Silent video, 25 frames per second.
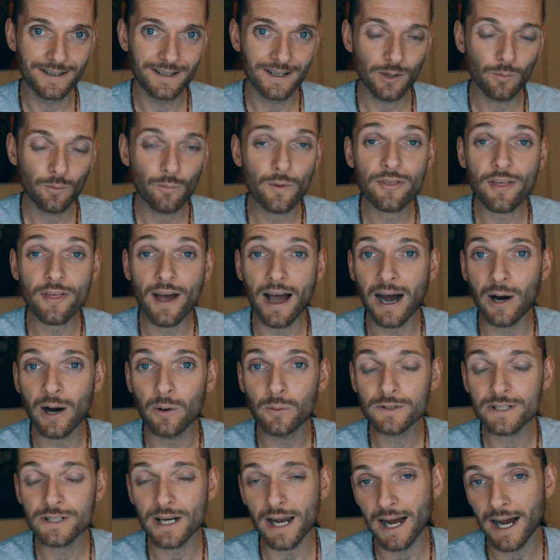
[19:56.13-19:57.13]

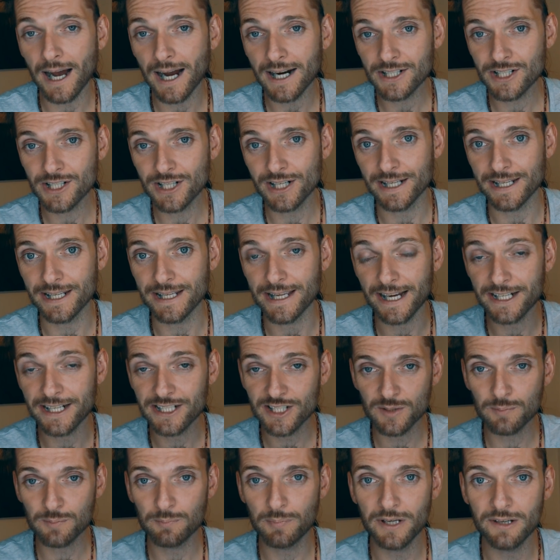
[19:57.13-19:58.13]
without actually
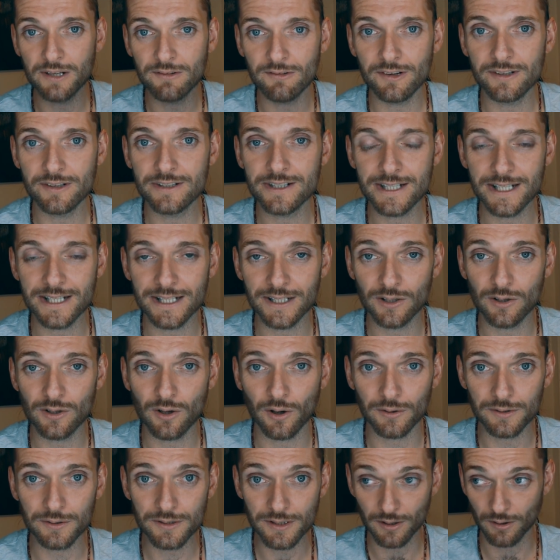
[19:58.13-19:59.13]
experiencing
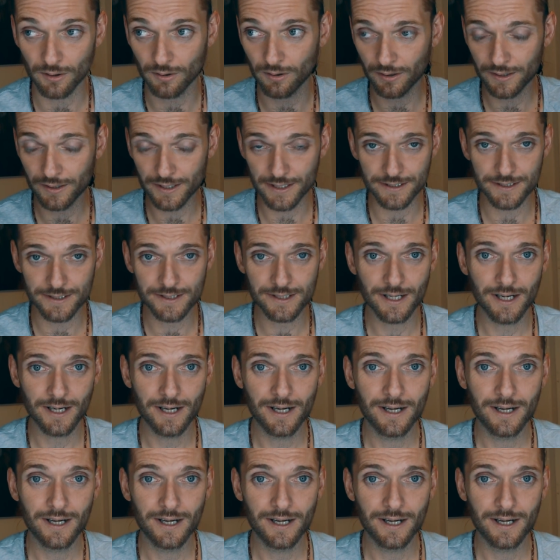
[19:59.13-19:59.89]
God or his